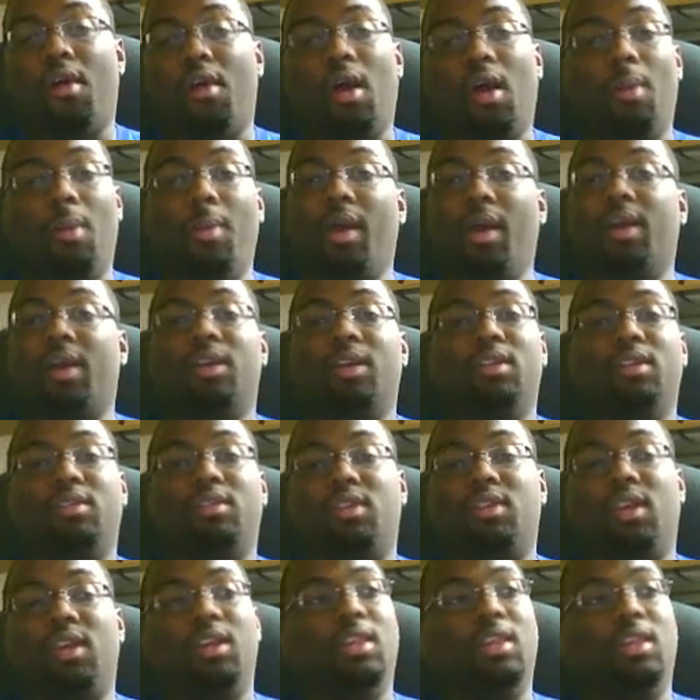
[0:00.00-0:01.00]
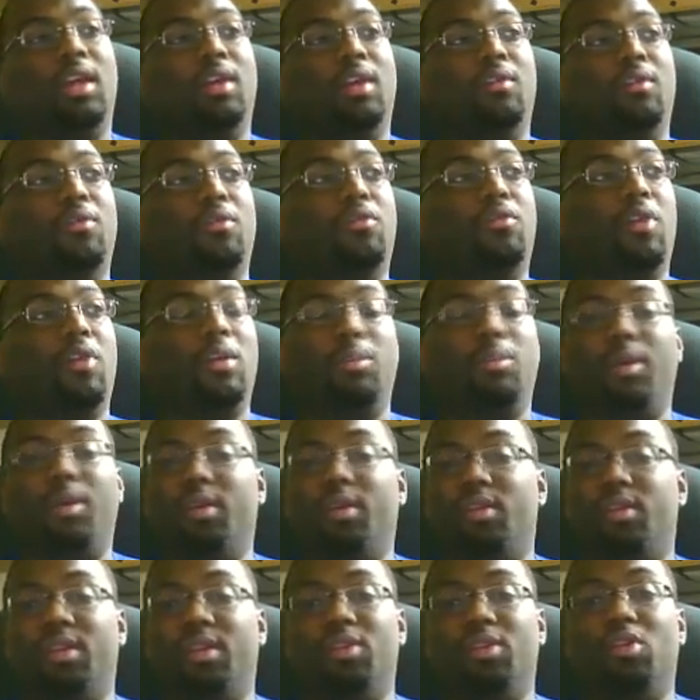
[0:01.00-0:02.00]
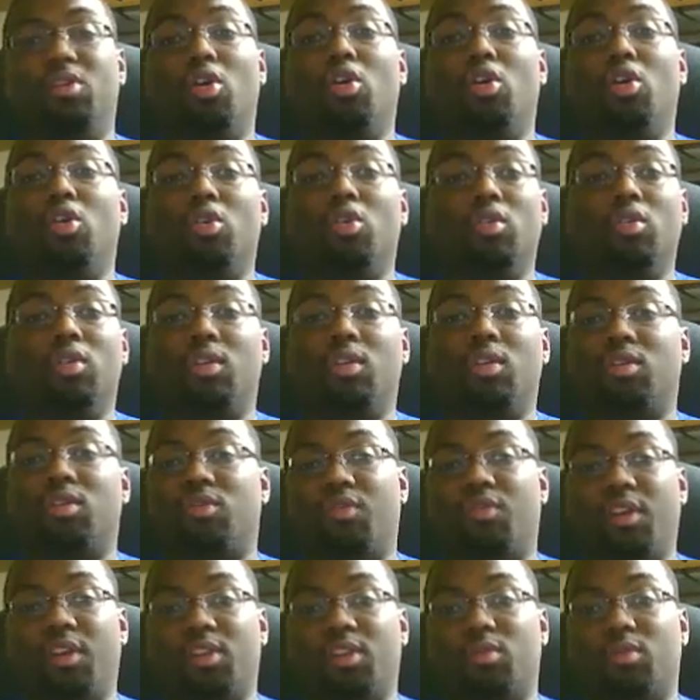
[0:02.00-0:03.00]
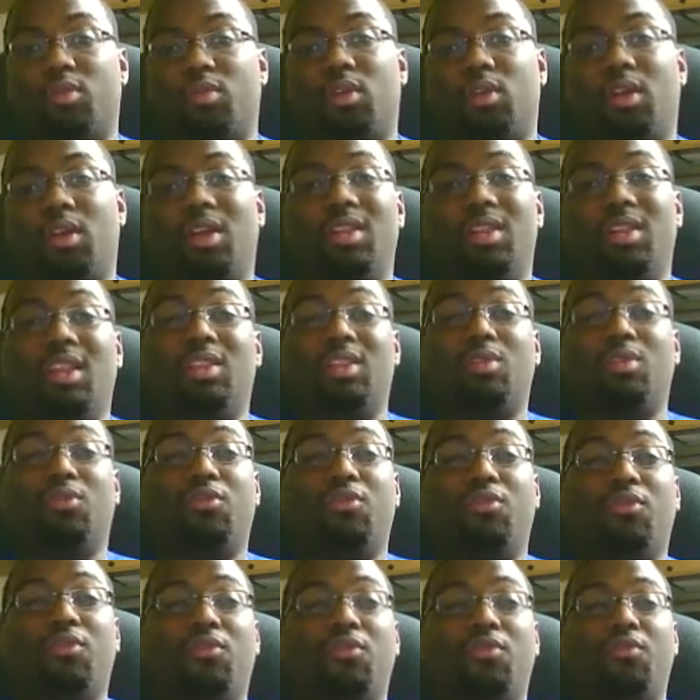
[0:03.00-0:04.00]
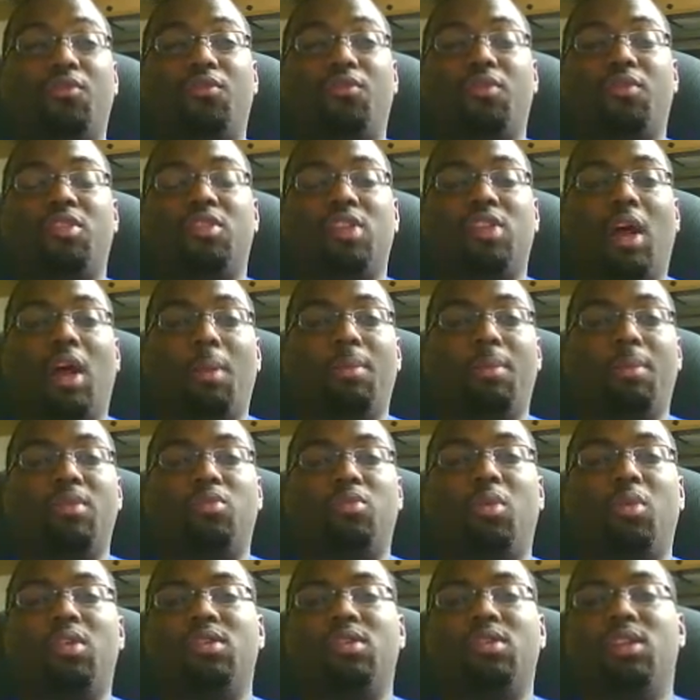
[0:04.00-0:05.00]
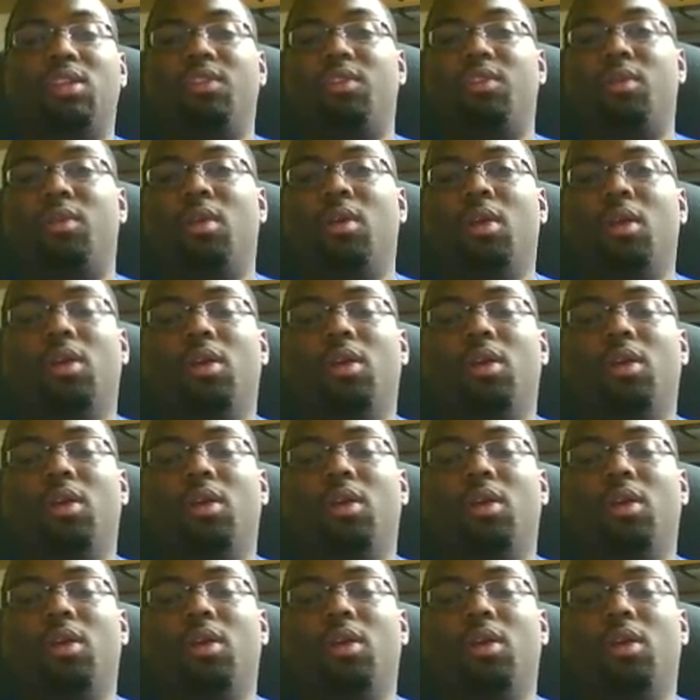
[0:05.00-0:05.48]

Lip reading: I'm not going to say that Frank Mir didn't earn this victory, and that the stoppage wasn't even,